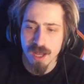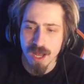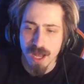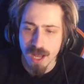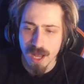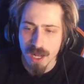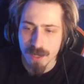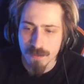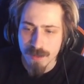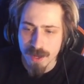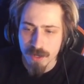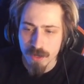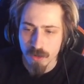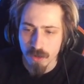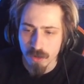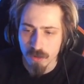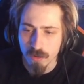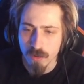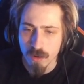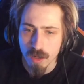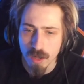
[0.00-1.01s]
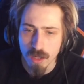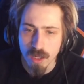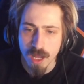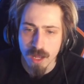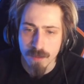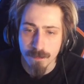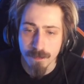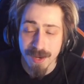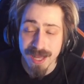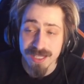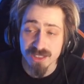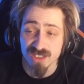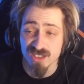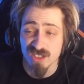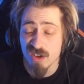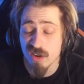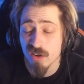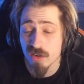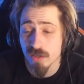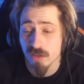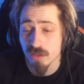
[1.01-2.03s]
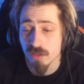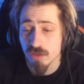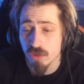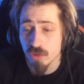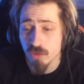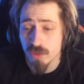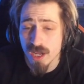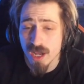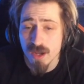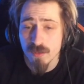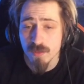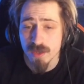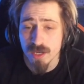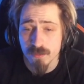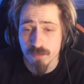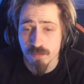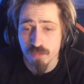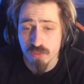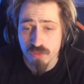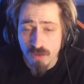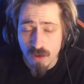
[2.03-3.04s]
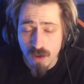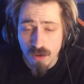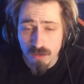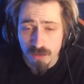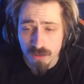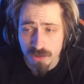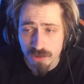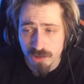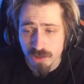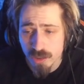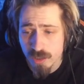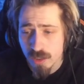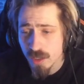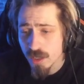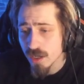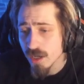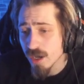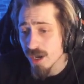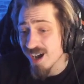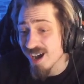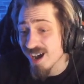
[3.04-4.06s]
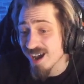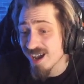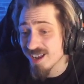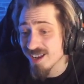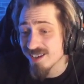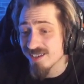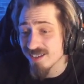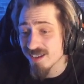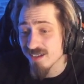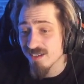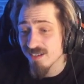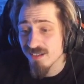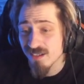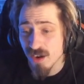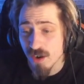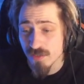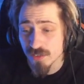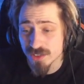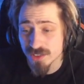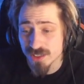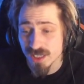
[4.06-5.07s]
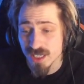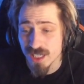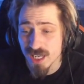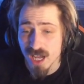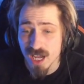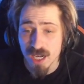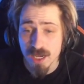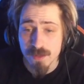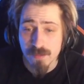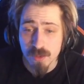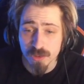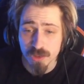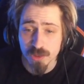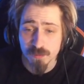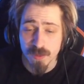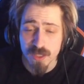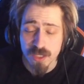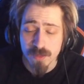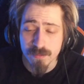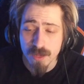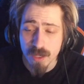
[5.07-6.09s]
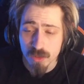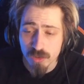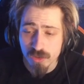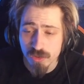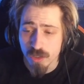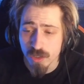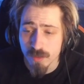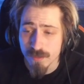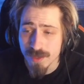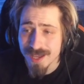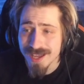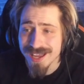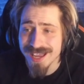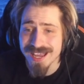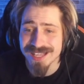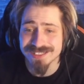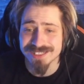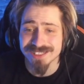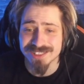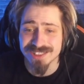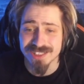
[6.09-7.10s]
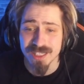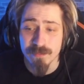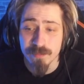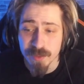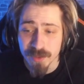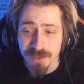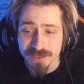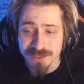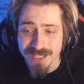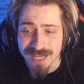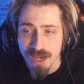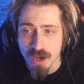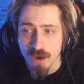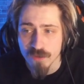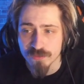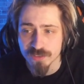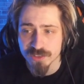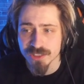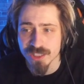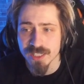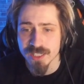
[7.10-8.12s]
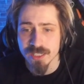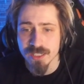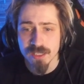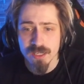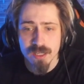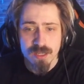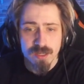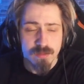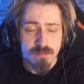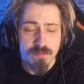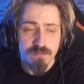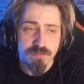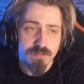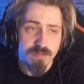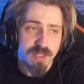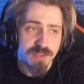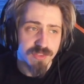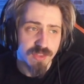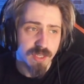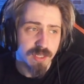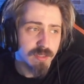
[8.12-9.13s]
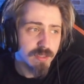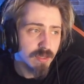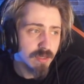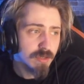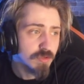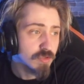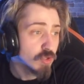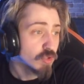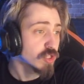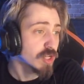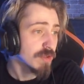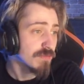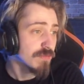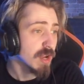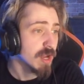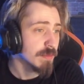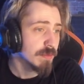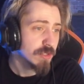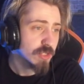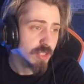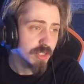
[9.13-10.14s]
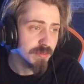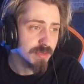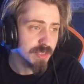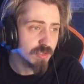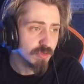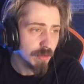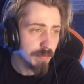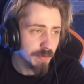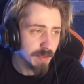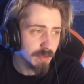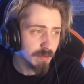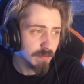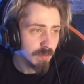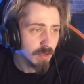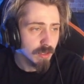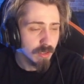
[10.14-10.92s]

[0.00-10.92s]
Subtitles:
Elemental Blast on cooldown when it procs, and obviously Lightning Bolt to spend your Maelstrom. It's as simple as that. Obviously, Mythic dungeon environments, you're going to be swapping